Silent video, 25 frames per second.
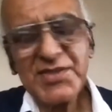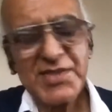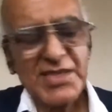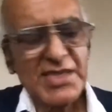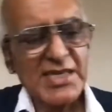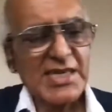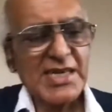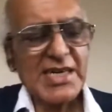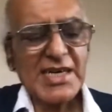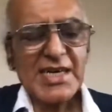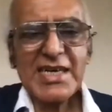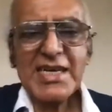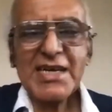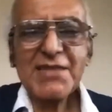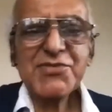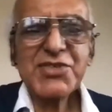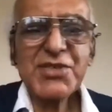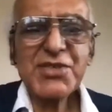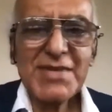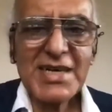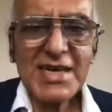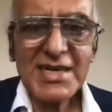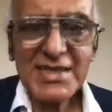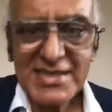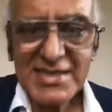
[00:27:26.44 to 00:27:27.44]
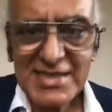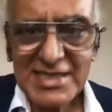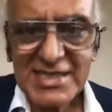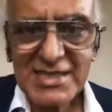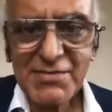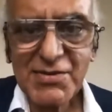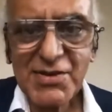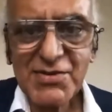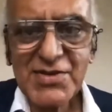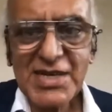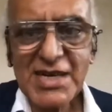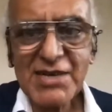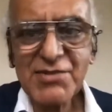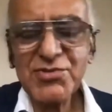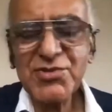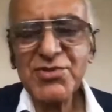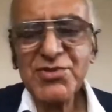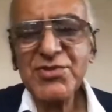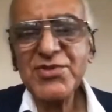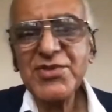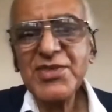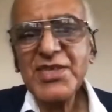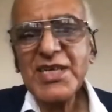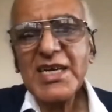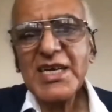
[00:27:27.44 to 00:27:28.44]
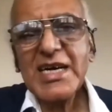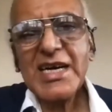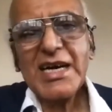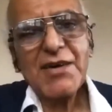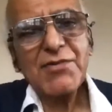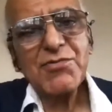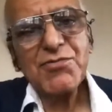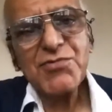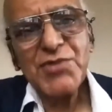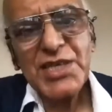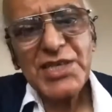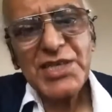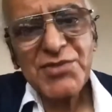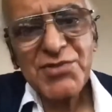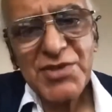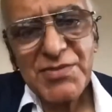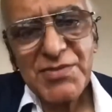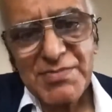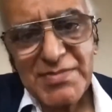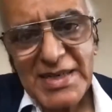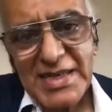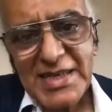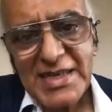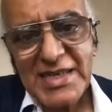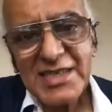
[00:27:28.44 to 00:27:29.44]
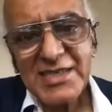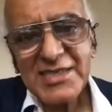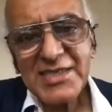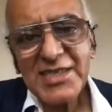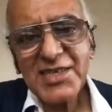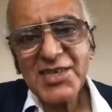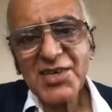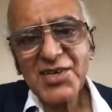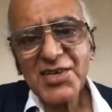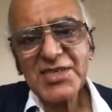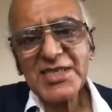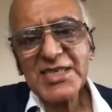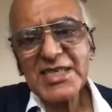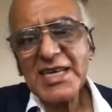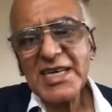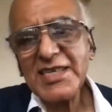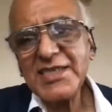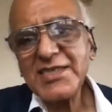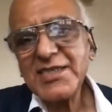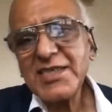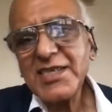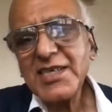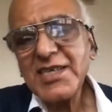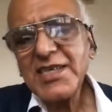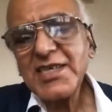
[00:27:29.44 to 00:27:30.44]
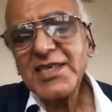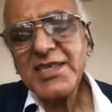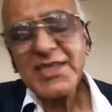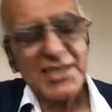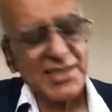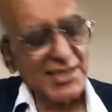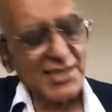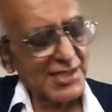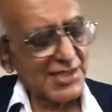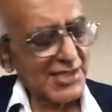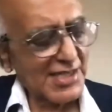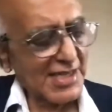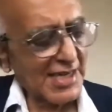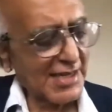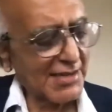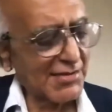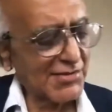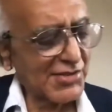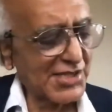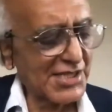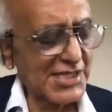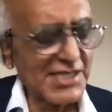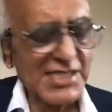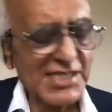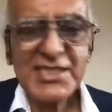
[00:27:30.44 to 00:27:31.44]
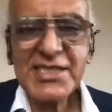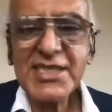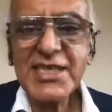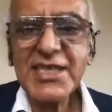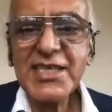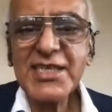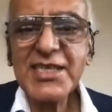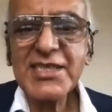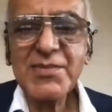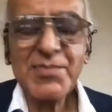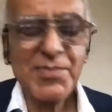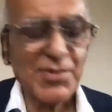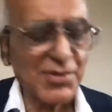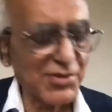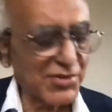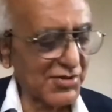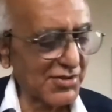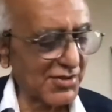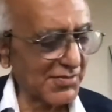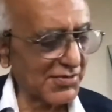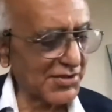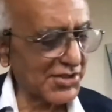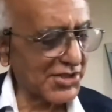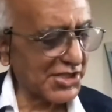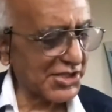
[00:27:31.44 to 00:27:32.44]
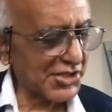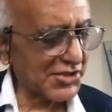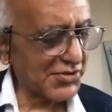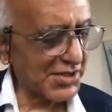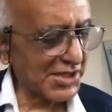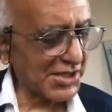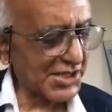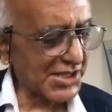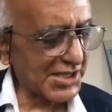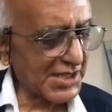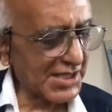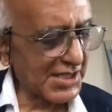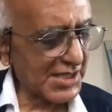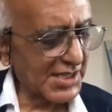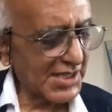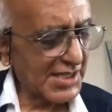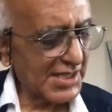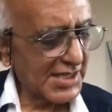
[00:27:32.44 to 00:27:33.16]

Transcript: I have some ideas about how we could manage and organize English language teaching in the post-COVID situation.